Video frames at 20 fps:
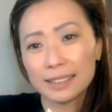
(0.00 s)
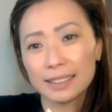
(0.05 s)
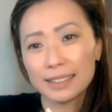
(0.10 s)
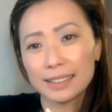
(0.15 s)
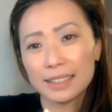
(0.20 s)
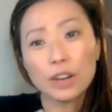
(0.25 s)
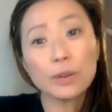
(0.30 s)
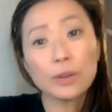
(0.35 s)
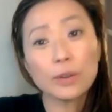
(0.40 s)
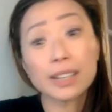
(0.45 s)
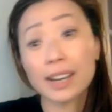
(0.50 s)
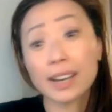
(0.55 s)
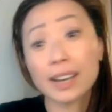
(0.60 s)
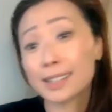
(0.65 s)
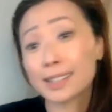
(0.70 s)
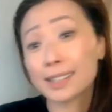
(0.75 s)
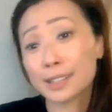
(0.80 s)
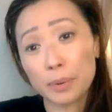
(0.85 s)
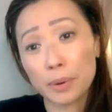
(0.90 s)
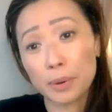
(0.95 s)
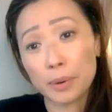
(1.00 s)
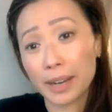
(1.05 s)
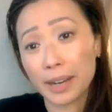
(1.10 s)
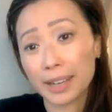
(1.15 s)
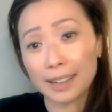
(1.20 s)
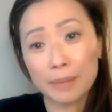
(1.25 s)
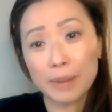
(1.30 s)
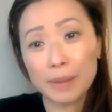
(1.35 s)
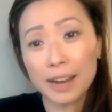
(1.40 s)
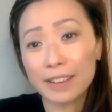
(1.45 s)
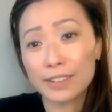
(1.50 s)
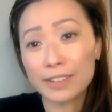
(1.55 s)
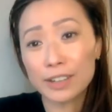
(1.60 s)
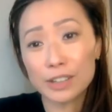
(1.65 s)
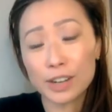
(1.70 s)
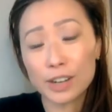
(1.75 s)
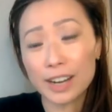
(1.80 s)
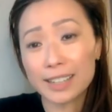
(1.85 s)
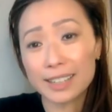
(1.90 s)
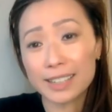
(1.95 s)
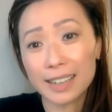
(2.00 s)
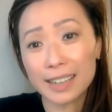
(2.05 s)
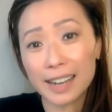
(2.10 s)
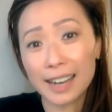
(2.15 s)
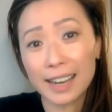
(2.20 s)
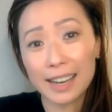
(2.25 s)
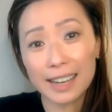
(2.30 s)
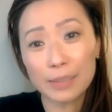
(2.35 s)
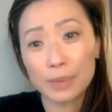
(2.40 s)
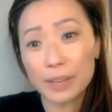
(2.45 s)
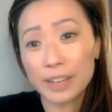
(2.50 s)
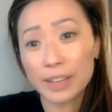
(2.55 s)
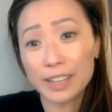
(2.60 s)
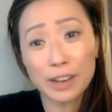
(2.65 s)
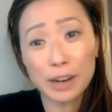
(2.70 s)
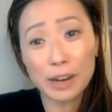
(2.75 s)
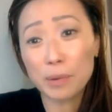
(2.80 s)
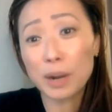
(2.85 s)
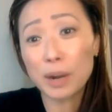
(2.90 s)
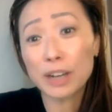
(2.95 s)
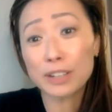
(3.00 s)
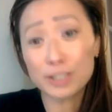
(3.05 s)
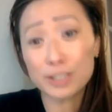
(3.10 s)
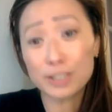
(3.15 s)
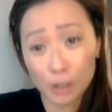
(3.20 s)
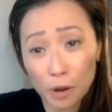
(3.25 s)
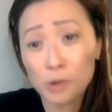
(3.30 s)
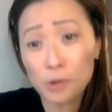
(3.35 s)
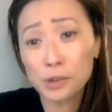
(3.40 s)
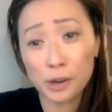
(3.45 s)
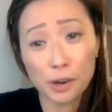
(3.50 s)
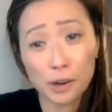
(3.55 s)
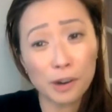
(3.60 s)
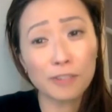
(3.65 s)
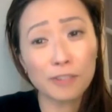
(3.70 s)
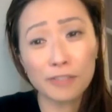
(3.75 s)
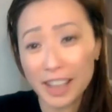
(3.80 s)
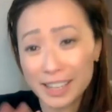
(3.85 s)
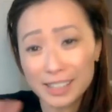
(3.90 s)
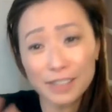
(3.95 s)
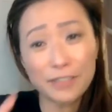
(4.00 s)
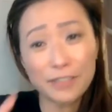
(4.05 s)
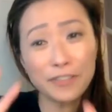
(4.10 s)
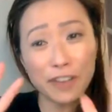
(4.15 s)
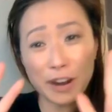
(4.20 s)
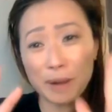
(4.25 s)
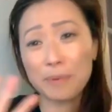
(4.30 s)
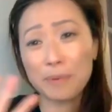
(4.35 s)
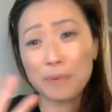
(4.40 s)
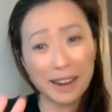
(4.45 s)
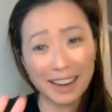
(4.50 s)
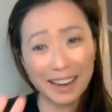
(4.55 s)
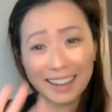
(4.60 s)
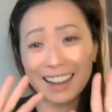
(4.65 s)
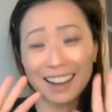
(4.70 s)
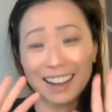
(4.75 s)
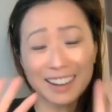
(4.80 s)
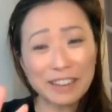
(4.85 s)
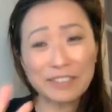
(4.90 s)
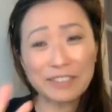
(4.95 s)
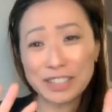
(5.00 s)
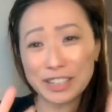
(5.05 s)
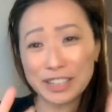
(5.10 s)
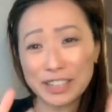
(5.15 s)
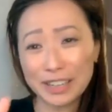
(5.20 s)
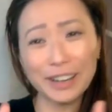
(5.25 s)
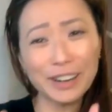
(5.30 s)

you know, it's an excellent point. I'm not even going to try to deny it. We, you got to watch the whole curve. That's a fair point. I'll give it to you.